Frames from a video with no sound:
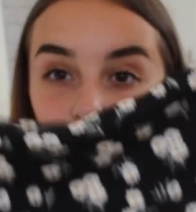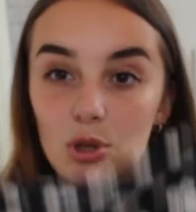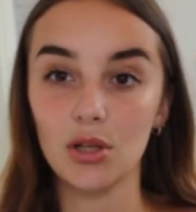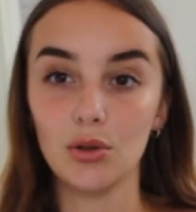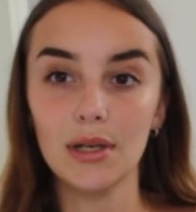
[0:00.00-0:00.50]
I'm
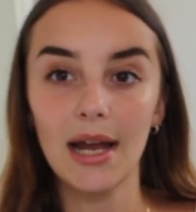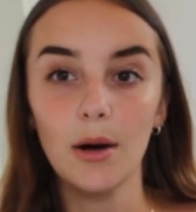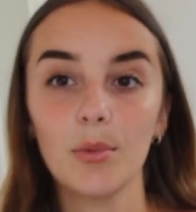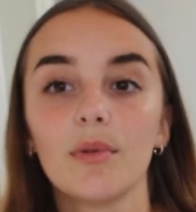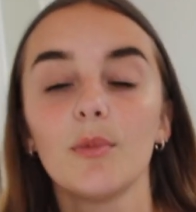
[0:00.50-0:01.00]
showing you
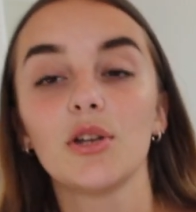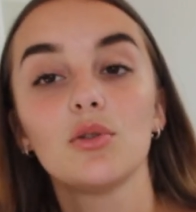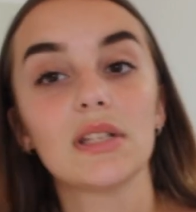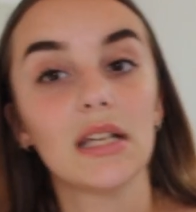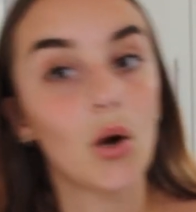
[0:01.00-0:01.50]
now, but when
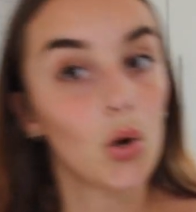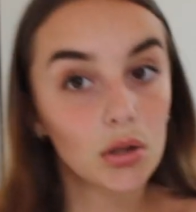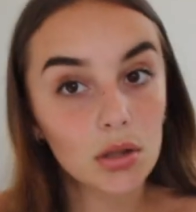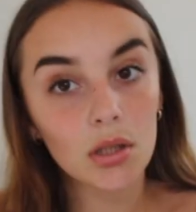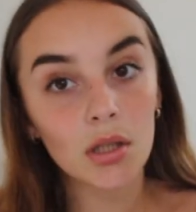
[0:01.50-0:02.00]
you see it
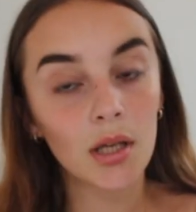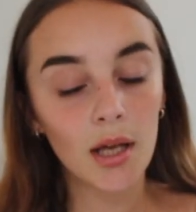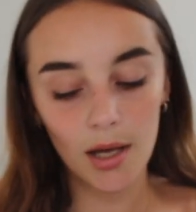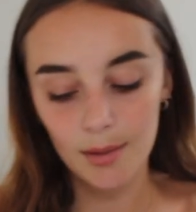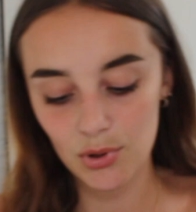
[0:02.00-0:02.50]
on,
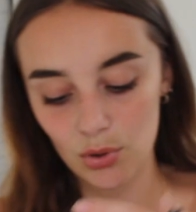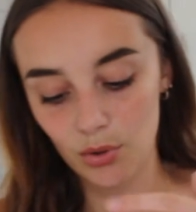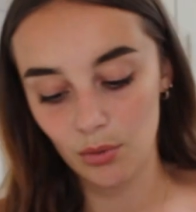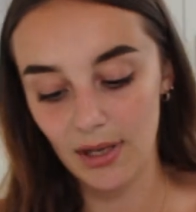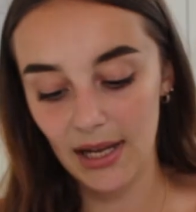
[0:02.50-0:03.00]
I'm
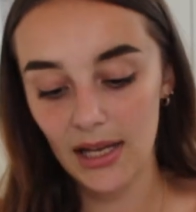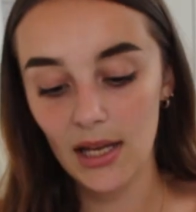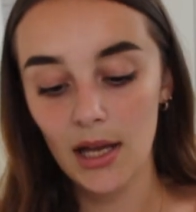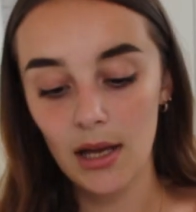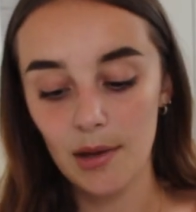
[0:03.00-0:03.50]
sure you'll get it.